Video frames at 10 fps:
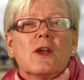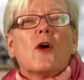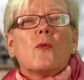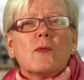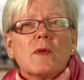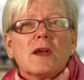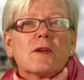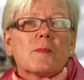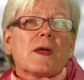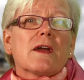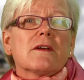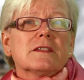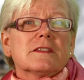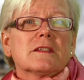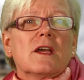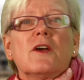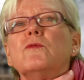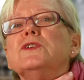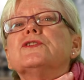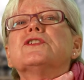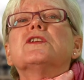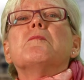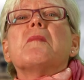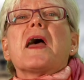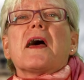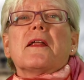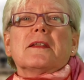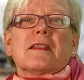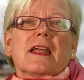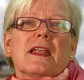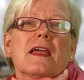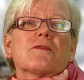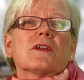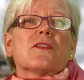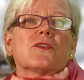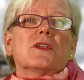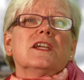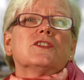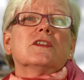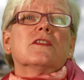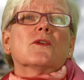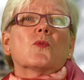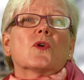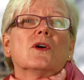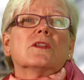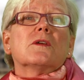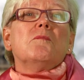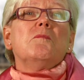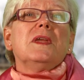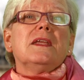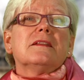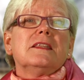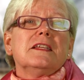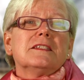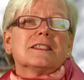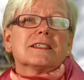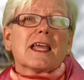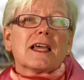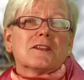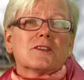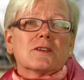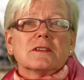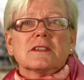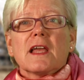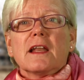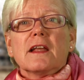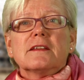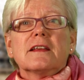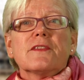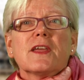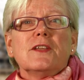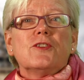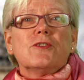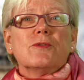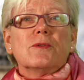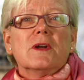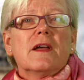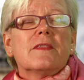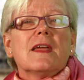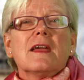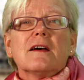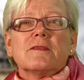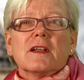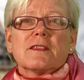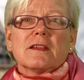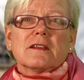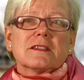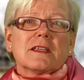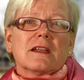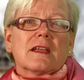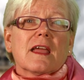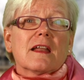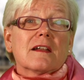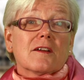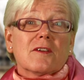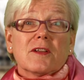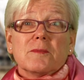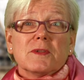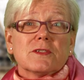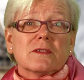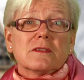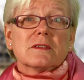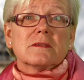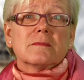When we go to Paris, we should demand that every other nation in the world meet these standards, and until they do, they have nothing to say to Canada on emissions.